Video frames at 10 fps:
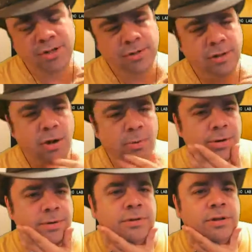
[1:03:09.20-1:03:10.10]

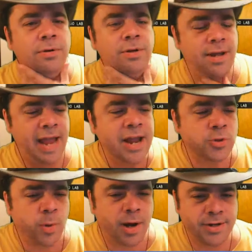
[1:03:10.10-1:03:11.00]
lower,
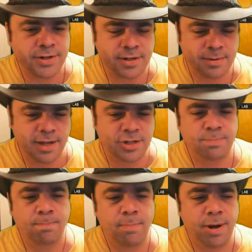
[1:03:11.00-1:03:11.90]
age-wise, it's
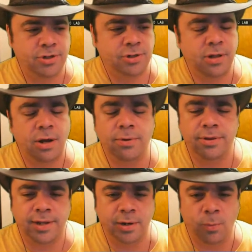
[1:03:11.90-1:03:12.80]
much lower
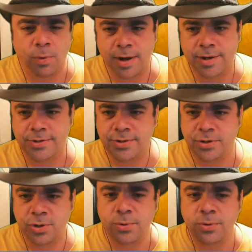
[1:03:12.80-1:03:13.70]
than it was
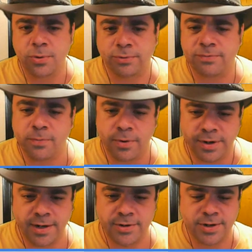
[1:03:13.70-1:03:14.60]
2, 3, 4
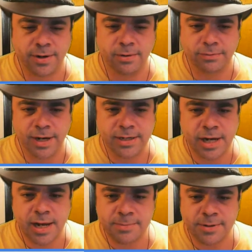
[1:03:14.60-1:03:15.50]
years ago, right,
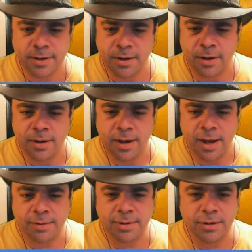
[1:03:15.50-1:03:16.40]
James?
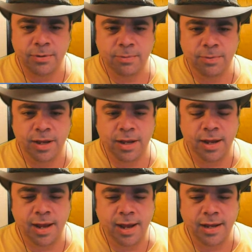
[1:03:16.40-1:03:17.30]
I mean,
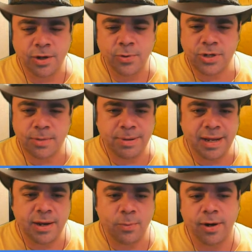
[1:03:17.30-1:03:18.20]
it used to
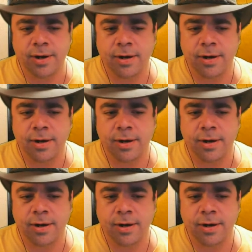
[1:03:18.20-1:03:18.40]
be where,